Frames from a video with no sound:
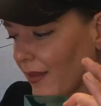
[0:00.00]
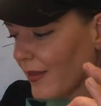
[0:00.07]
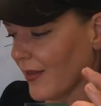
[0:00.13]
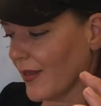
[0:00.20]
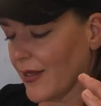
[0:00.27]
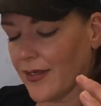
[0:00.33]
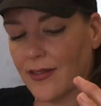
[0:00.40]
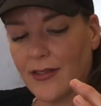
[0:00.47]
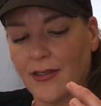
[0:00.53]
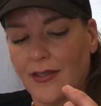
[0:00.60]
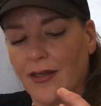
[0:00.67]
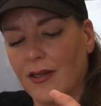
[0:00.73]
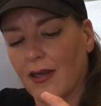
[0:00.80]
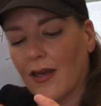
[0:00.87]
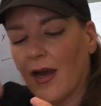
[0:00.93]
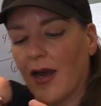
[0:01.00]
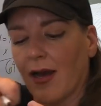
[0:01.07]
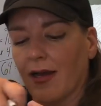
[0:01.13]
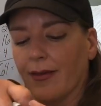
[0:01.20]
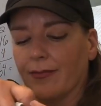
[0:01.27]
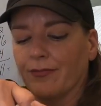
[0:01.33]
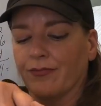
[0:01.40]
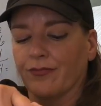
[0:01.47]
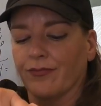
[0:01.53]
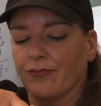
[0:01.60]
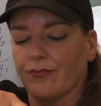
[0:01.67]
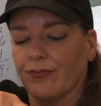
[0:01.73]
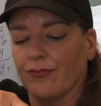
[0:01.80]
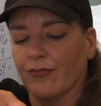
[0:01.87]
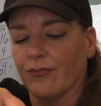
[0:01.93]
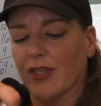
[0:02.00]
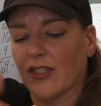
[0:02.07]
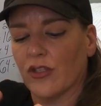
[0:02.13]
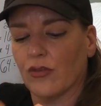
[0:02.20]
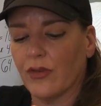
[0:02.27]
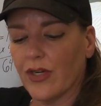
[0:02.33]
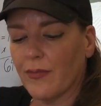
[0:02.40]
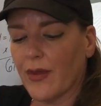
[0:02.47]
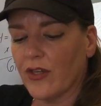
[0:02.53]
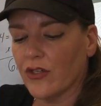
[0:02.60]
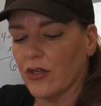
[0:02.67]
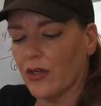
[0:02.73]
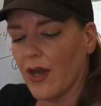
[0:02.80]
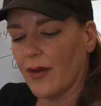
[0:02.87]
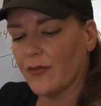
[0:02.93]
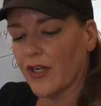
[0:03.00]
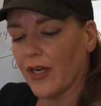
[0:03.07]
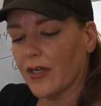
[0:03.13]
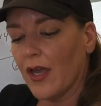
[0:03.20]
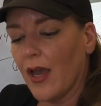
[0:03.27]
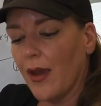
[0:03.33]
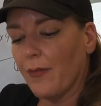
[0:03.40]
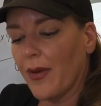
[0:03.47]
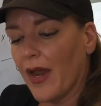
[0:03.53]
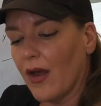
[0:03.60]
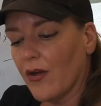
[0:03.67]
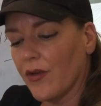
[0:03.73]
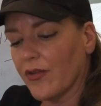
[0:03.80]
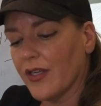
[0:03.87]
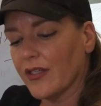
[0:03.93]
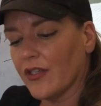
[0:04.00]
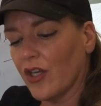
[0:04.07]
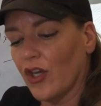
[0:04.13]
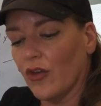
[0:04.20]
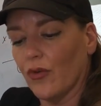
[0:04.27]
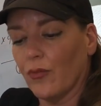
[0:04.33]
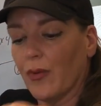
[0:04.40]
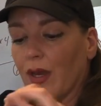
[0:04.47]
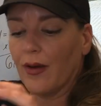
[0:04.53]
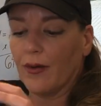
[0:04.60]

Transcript: this this three-dimensional object, or this cube.